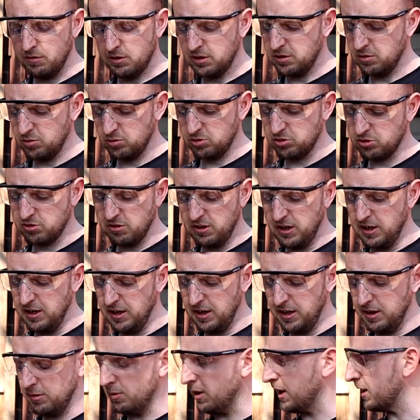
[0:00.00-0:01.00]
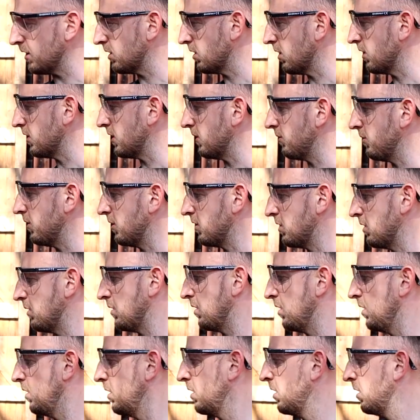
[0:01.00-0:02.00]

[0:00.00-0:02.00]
original screen anyway. It's not as if it's a,